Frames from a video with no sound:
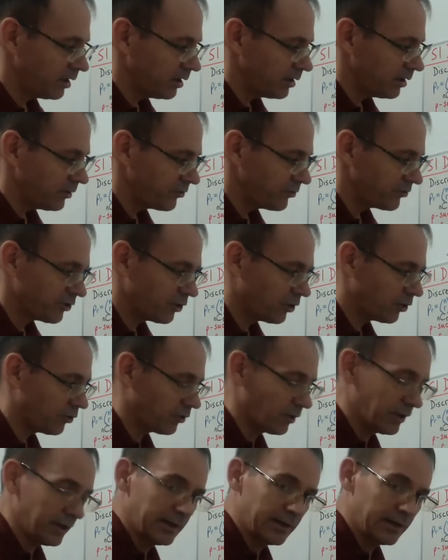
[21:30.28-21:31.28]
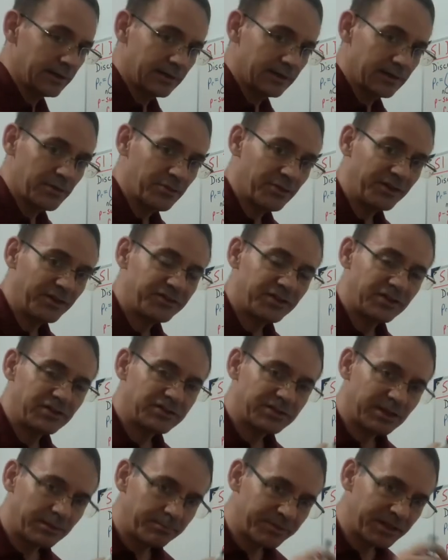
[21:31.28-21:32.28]
So this is
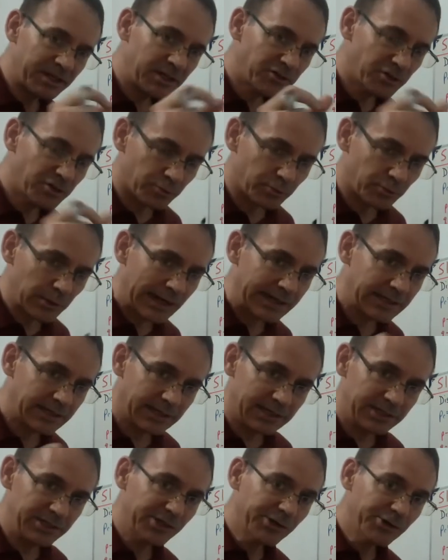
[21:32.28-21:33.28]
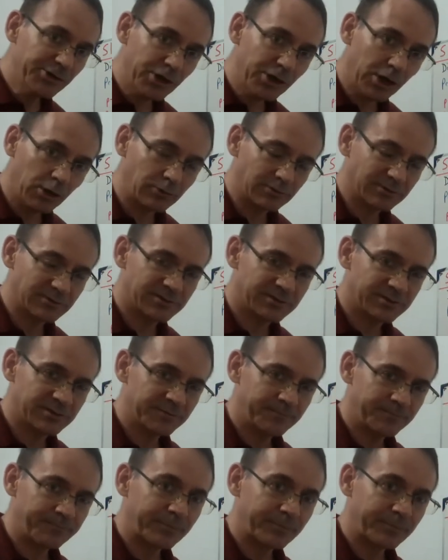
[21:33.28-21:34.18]
something to write in your notes